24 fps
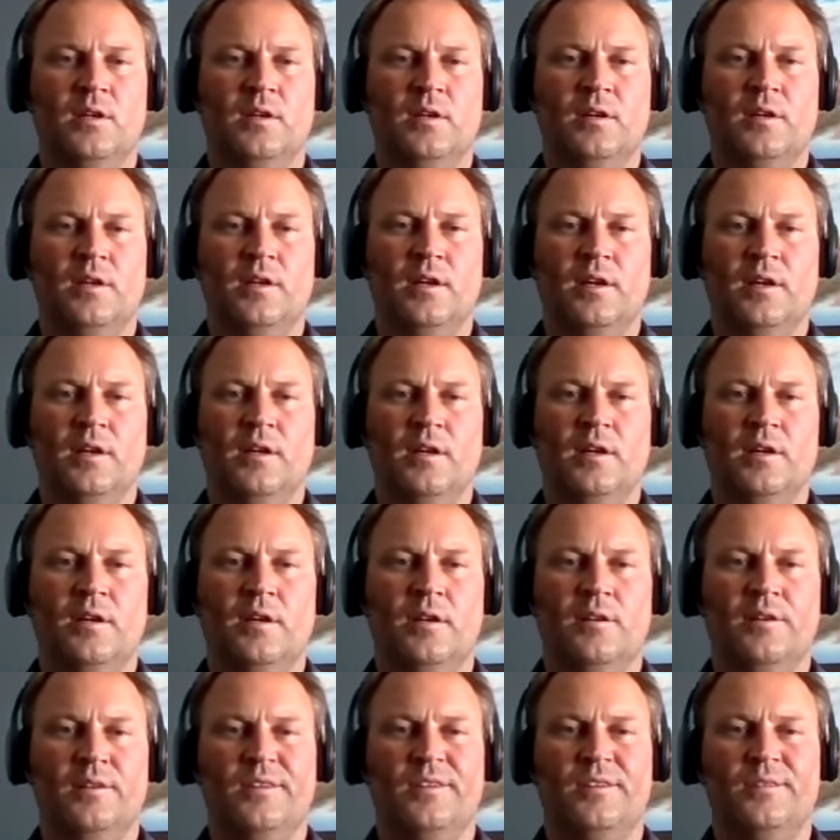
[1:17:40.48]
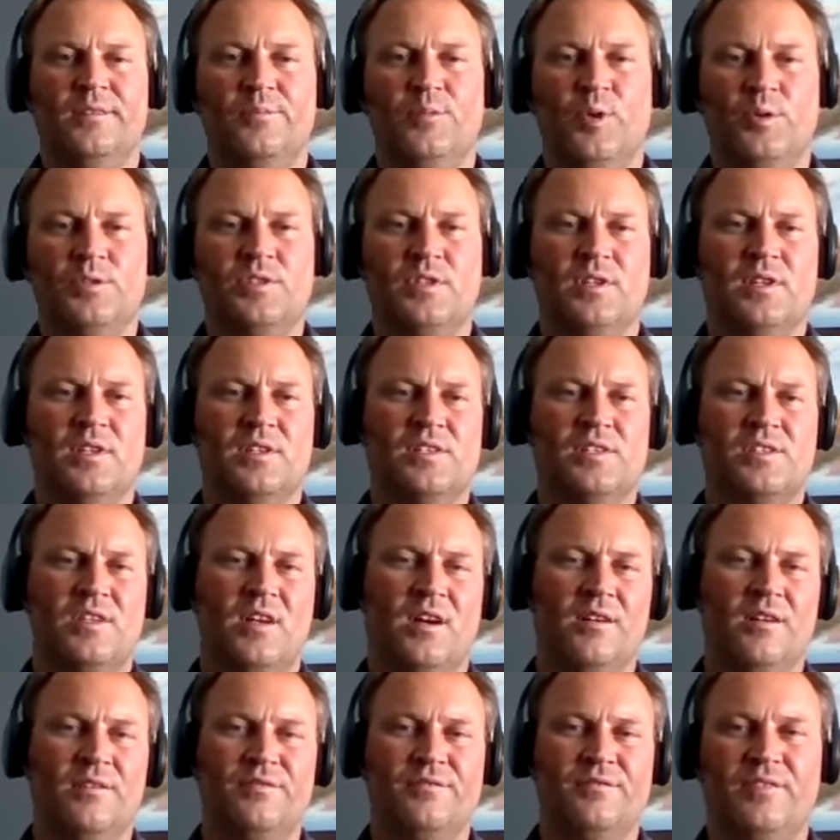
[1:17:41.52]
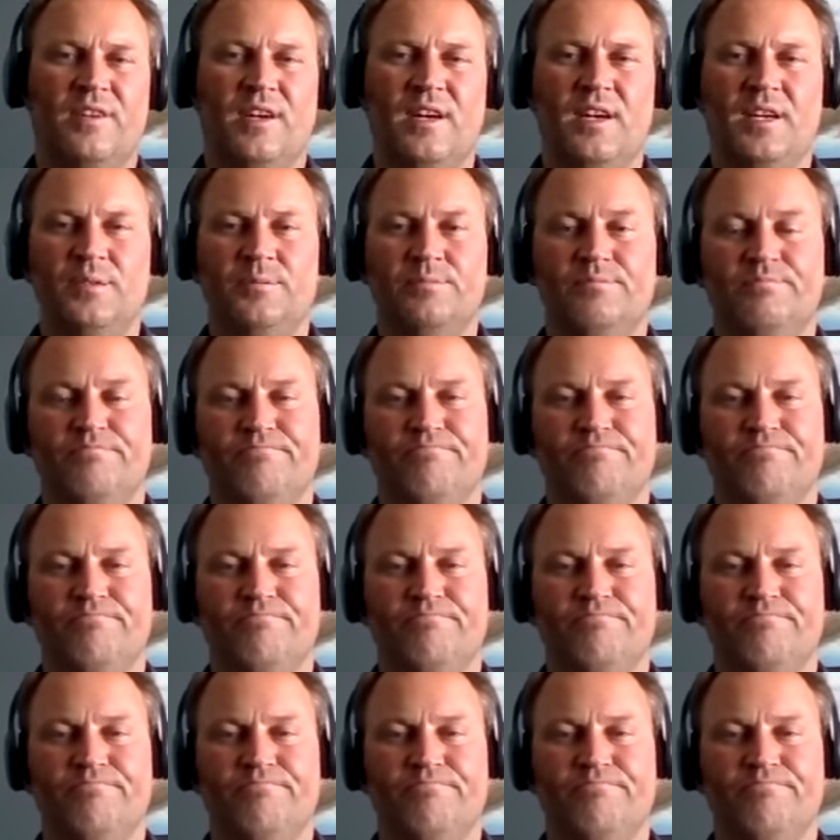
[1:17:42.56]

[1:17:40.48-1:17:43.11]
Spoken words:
And most of the stuff, I